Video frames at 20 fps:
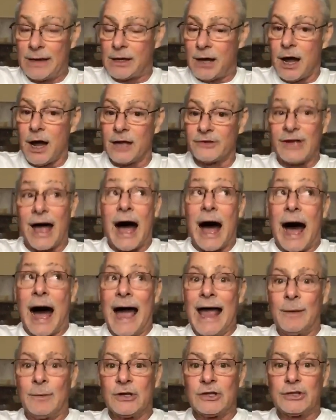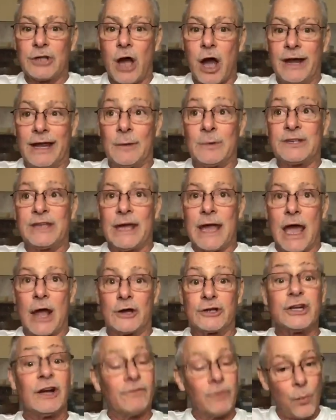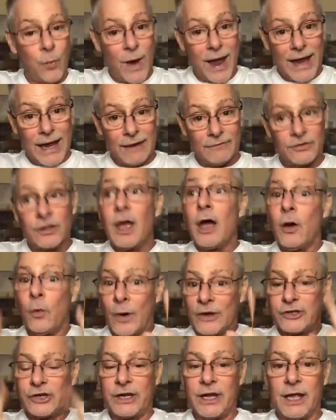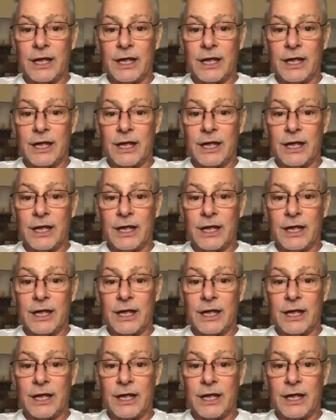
is because I always thought it was the energy of the waves,